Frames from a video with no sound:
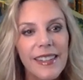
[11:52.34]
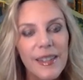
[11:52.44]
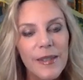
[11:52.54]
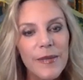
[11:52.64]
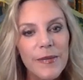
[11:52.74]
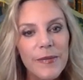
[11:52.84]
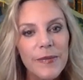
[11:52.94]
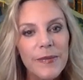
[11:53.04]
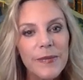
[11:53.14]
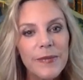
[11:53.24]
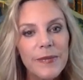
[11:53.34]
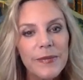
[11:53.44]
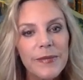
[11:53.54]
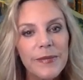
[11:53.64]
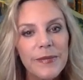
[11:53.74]

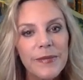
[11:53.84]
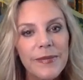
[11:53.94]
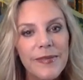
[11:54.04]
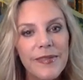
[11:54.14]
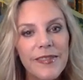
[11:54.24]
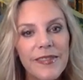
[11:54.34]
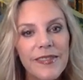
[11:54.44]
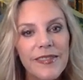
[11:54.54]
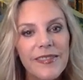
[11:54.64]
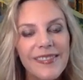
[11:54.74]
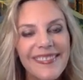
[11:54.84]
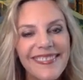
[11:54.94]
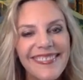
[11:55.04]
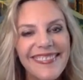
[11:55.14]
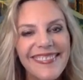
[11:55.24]

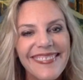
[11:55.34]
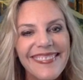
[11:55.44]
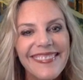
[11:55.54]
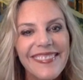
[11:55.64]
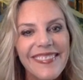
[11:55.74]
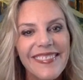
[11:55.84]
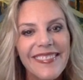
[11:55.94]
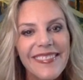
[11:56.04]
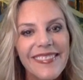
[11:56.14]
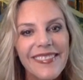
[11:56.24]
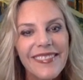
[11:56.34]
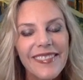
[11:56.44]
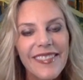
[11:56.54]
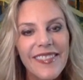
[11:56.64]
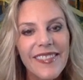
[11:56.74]

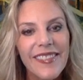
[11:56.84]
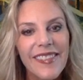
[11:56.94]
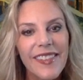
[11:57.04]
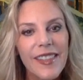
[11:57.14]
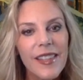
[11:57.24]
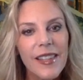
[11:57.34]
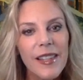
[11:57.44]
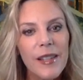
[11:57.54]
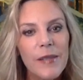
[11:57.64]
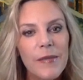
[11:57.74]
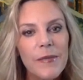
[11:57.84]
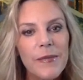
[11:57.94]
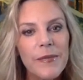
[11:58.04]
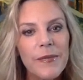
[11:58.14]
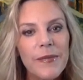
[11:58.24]

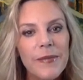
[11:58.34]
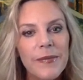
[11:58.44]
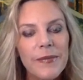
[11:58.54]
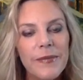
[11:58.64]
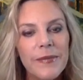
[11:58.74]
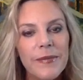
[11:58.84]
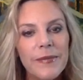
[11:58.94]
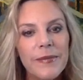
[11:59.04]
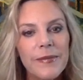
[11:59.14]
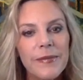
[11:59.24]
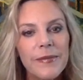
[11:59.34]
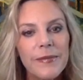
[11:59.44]
The person shown says nothing.